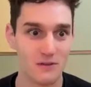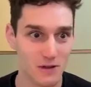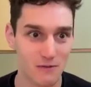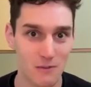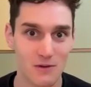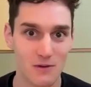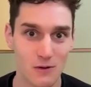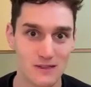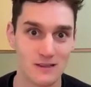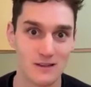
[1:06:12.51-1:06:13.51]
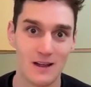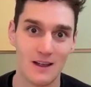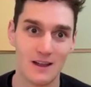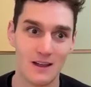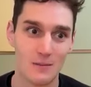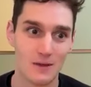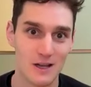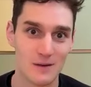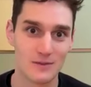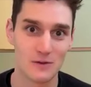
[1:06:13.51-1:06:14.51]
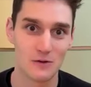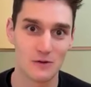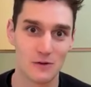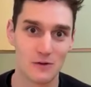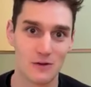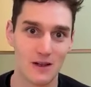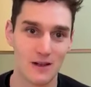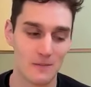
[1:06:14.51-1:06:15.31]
if you come from having worked in biz ops or